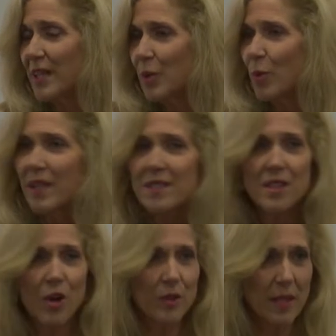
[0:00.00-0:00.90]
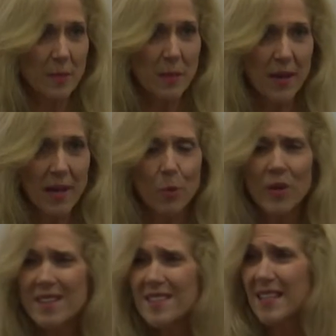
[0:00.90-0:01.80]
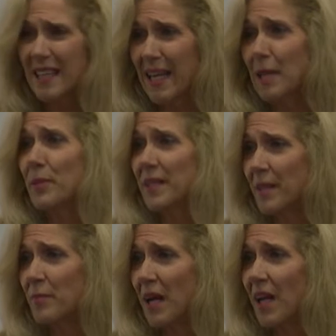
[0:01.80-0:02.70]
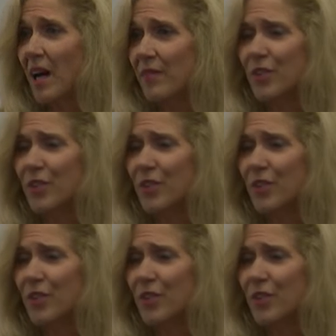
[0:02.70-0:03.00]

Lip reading: what is holding me back? What is the kingpin in my life?